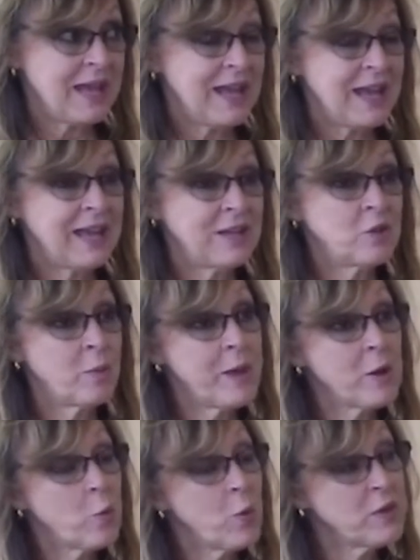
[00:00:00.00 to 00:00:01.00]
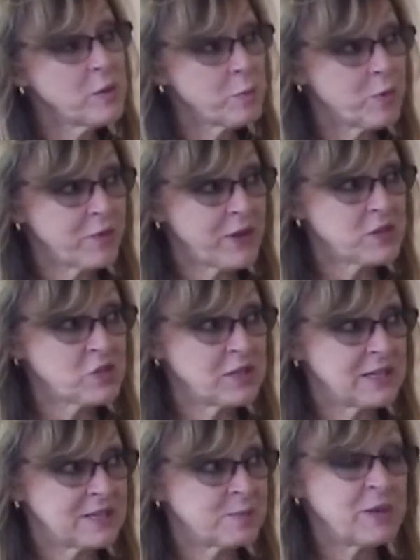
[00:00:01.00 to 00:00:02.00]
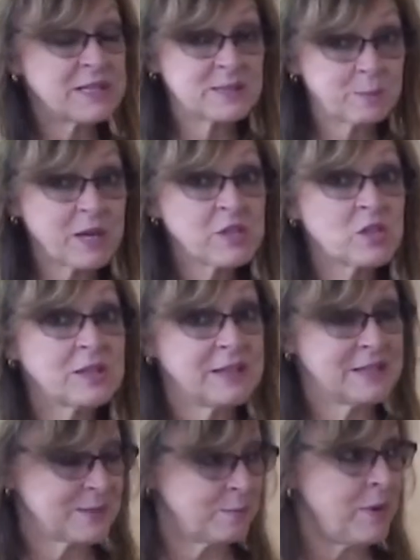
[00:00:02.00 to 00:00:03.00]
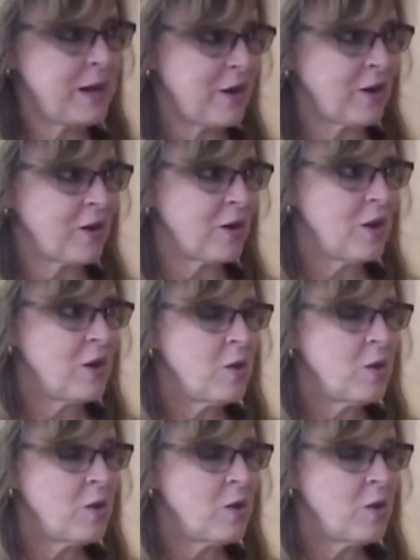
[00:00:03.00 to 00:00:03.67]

And no matter what the profession is, but especially as mayor,